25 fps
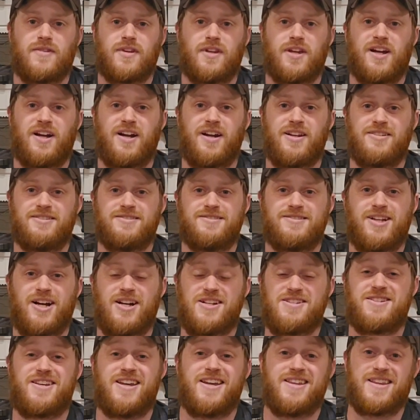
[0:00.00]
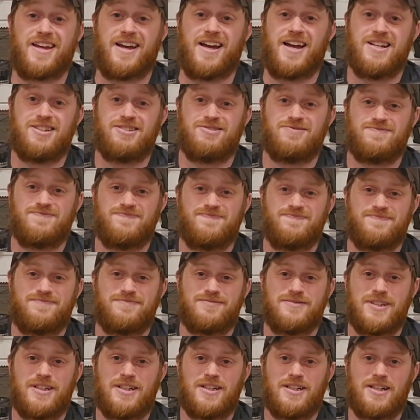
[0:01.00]
Alright, I say that.
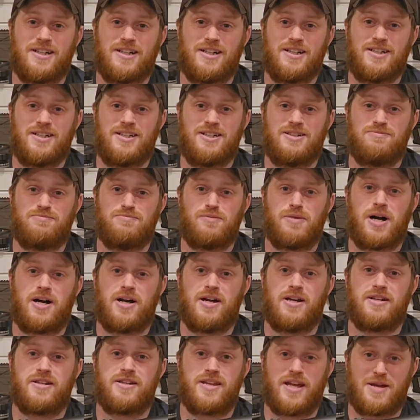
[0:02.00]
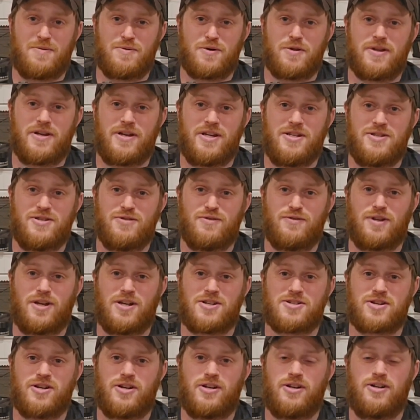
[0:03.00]
Mine came with an A2
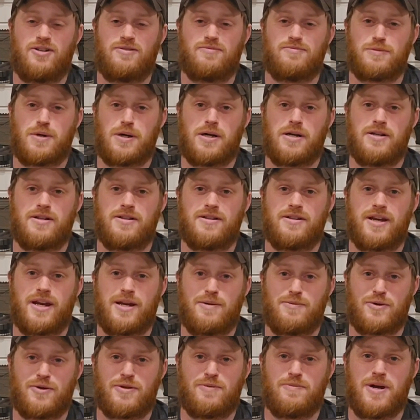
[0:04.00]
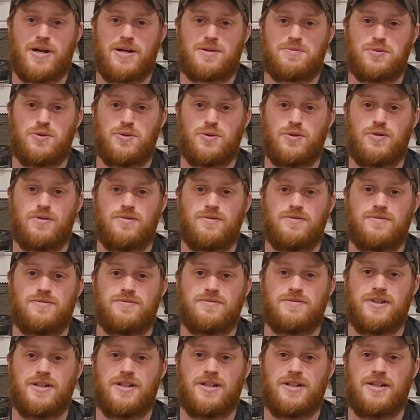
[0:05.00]
flash hider, mine came with a Magpul
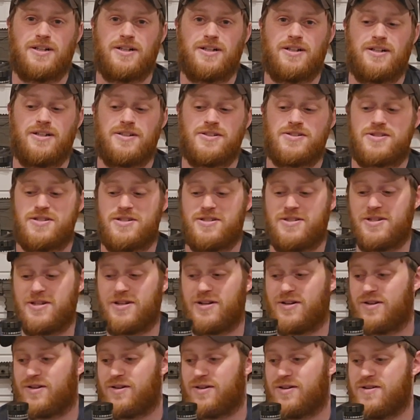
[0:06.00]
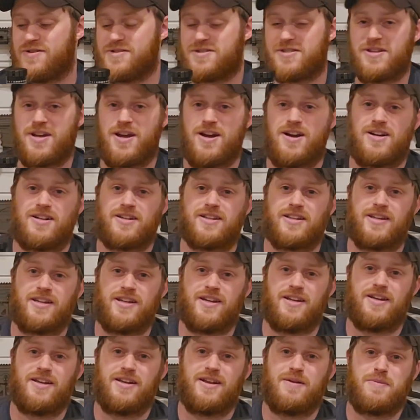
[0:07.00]
CTR stock,
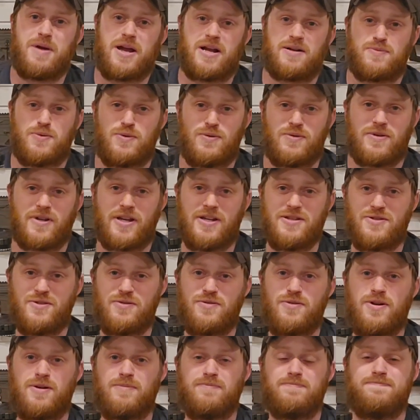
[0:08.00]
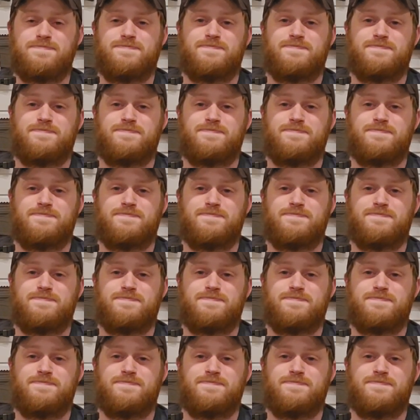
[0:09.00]
and a Magpul K2 grip.